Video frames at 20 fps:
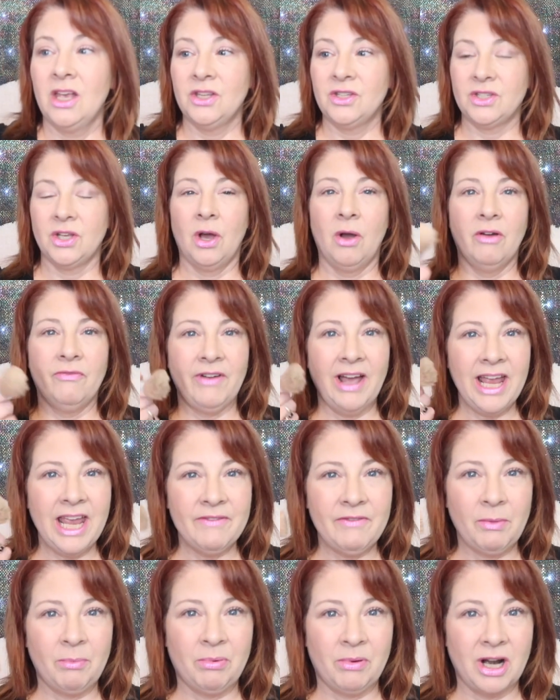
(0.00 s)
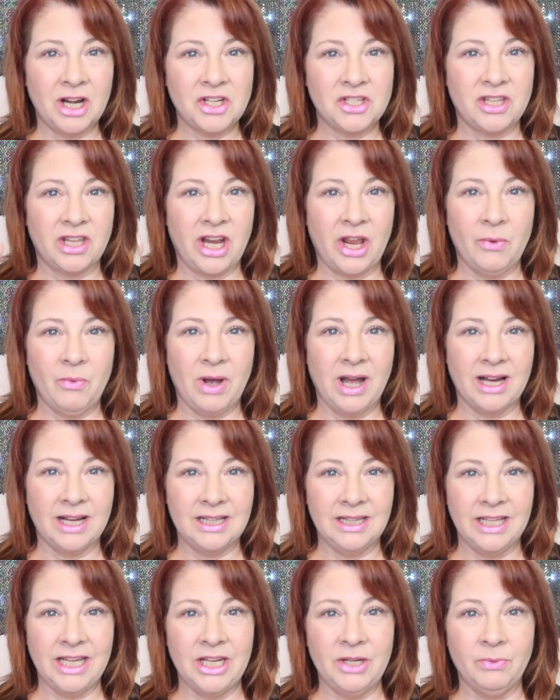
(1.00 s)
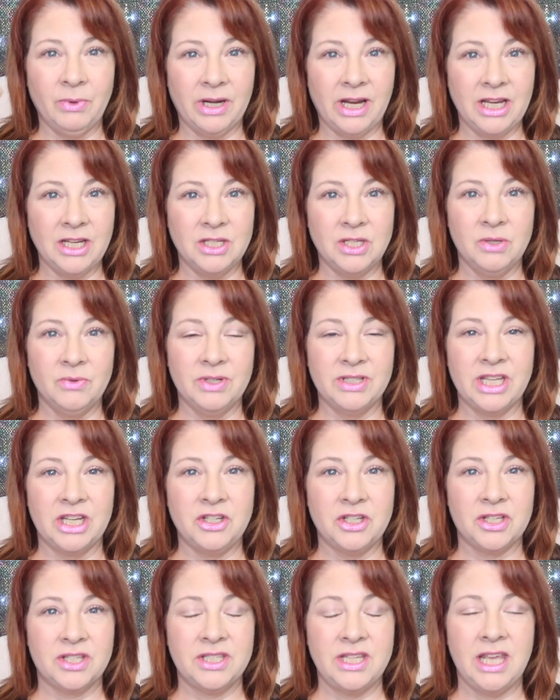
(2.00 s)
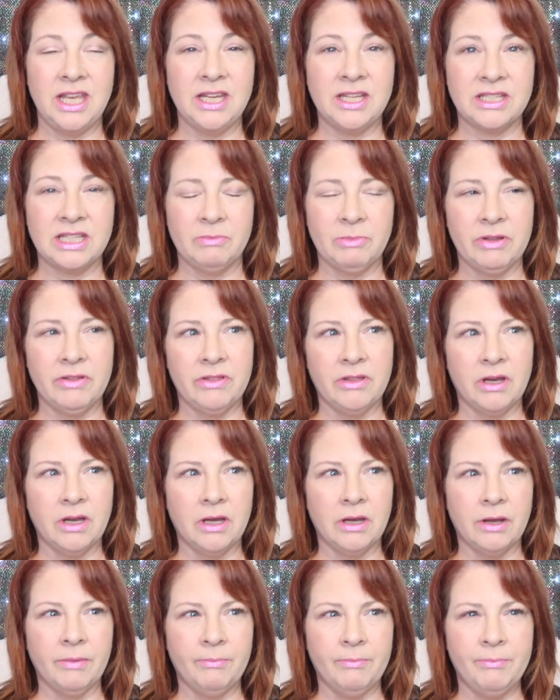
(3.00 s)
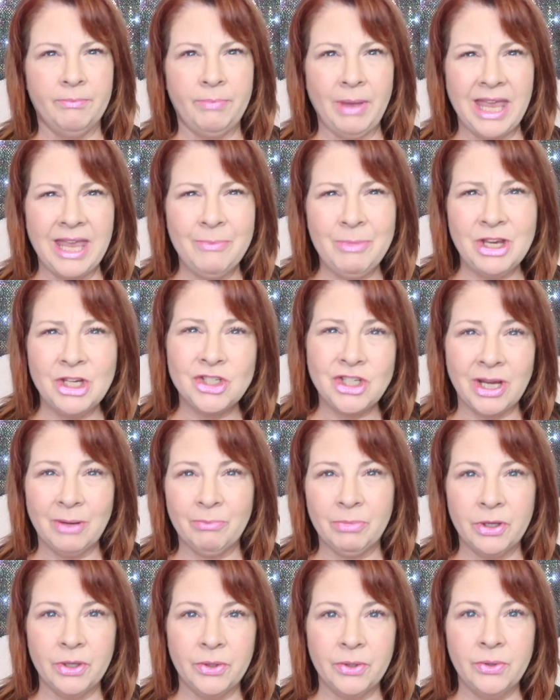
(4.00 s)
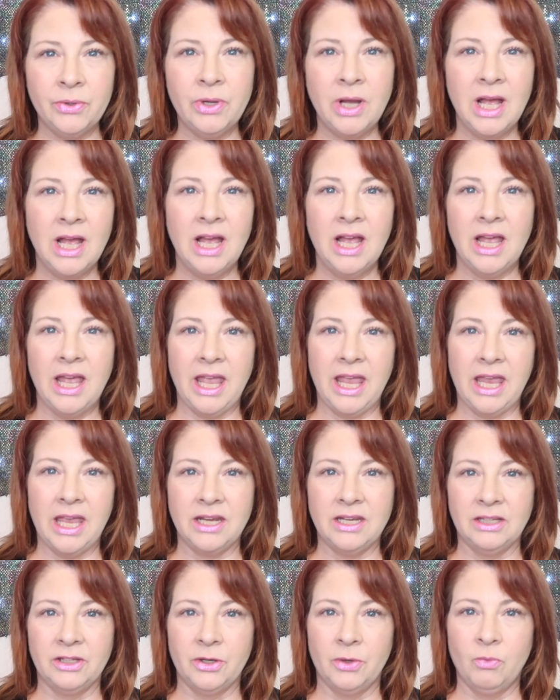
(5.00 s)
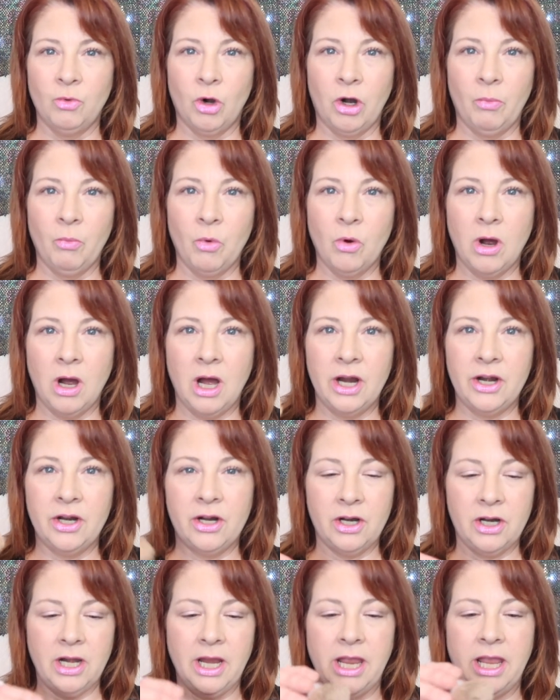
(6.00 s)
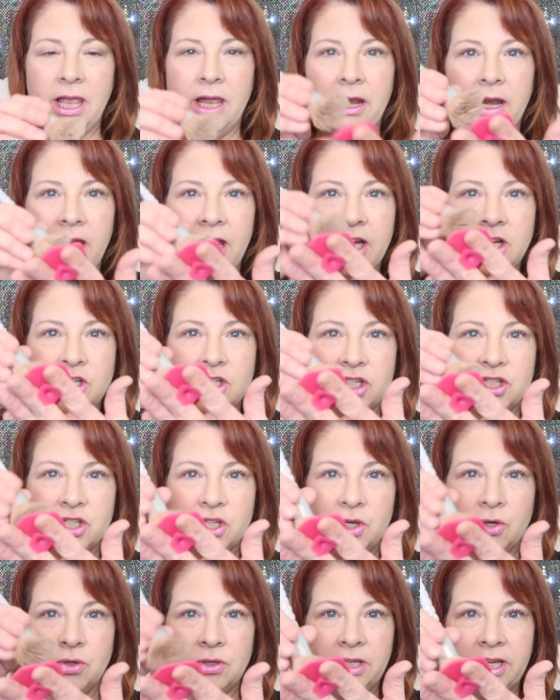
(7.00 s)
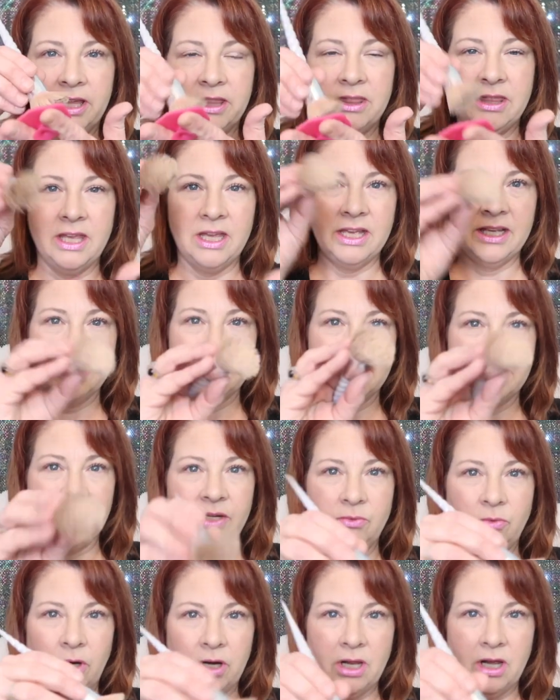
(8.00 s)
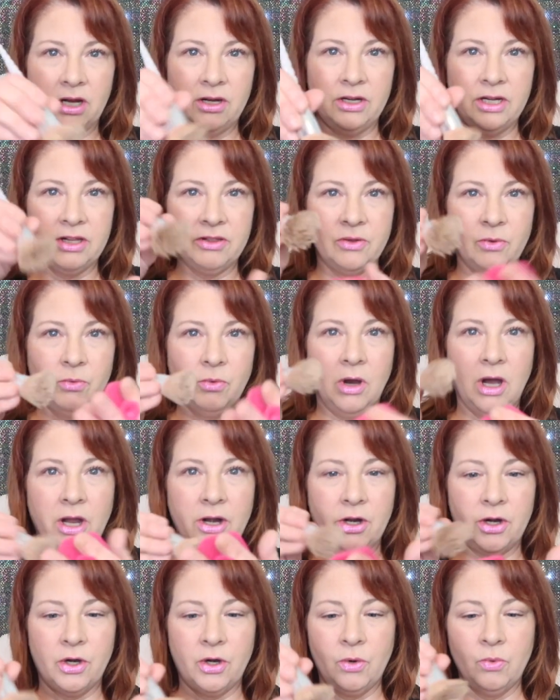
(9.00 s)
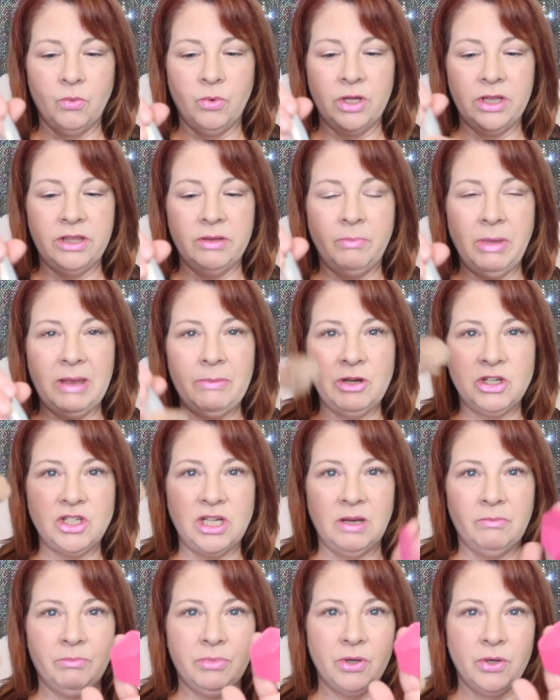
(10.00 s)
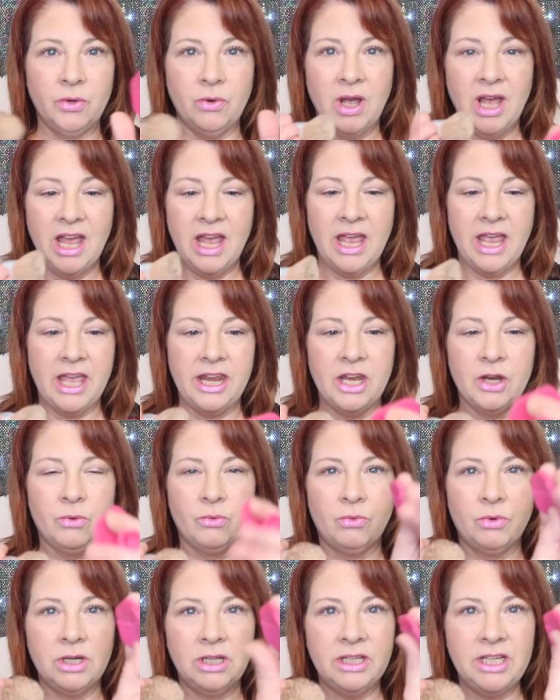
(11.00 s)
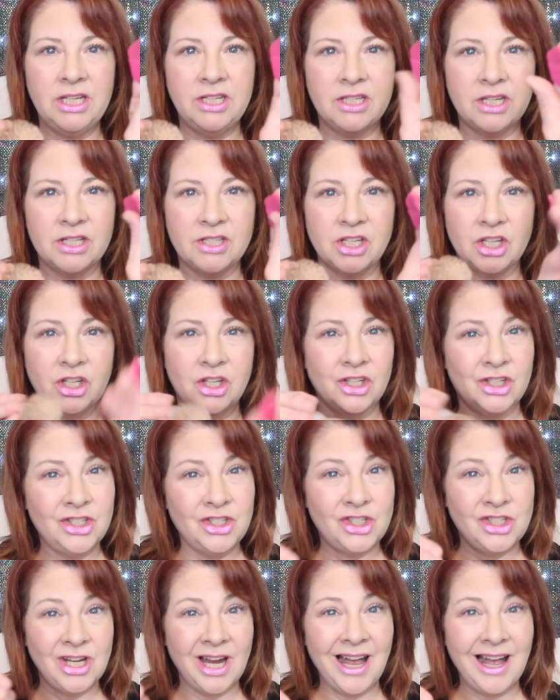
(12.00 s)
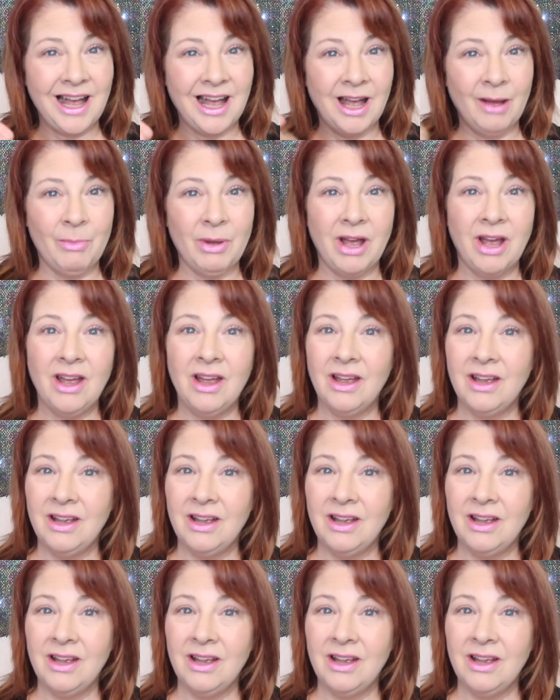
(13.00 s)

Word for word: So if I have a brush that I want cleaned, what I do is I just take some of the baby shampoo and a little warm water and I just go like this and run it underneath the water with the baby shampoo and it really does a good job